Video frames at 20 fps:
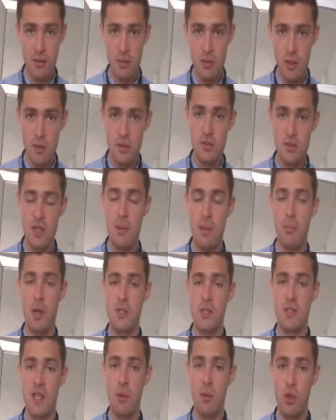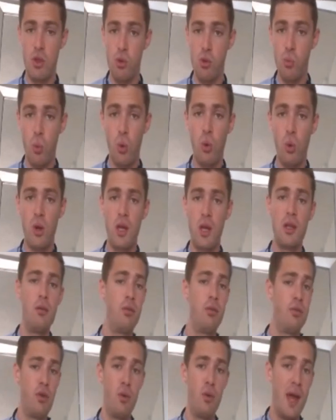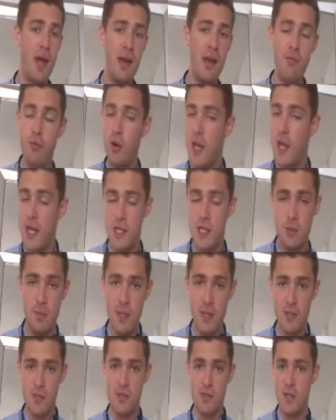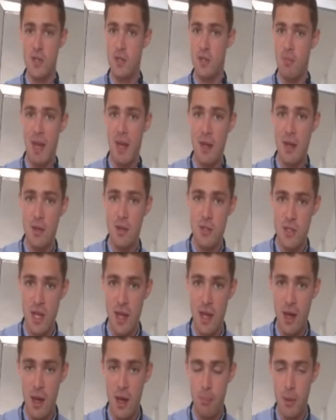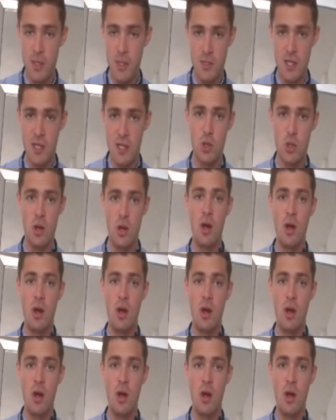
step by step, with you, walking you through every aspect of the system, how to set up, etc.